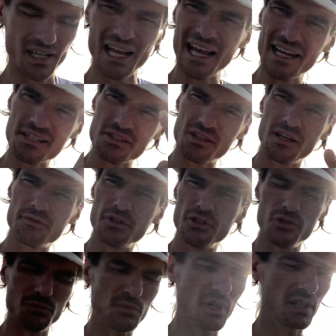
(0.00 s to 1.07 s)
Hats off to
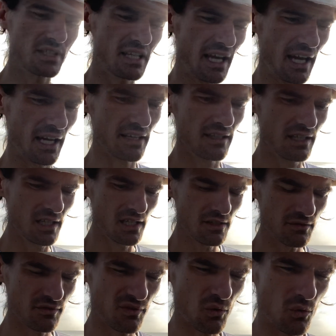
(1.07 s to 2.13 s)
you, Mudcat,
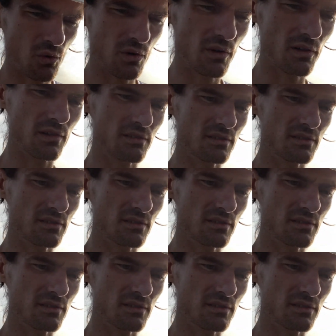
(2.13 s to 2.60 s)
for